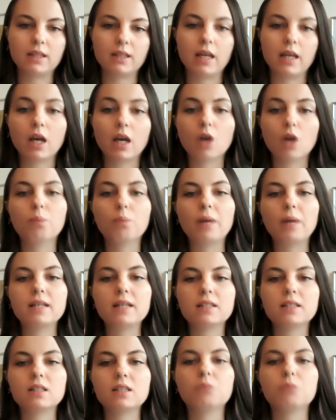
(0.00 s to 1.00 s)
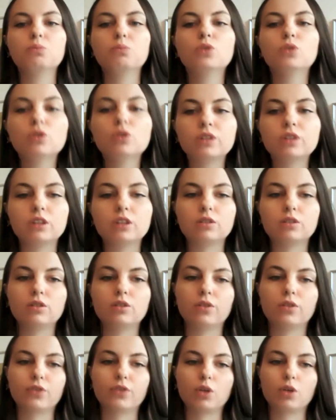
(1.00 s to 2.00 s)
encompasses a multitude of
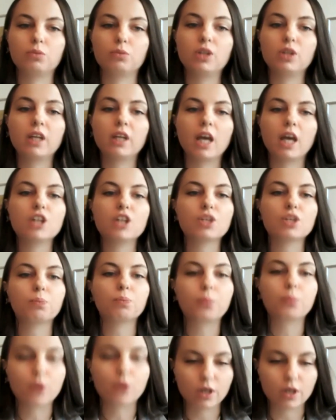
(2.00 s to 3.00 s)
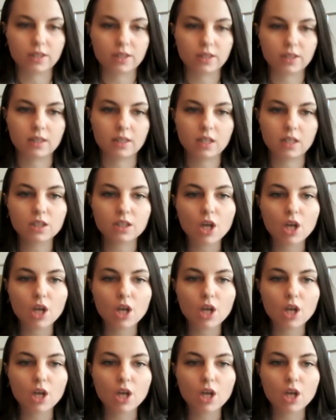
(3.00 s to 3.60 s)
communication processes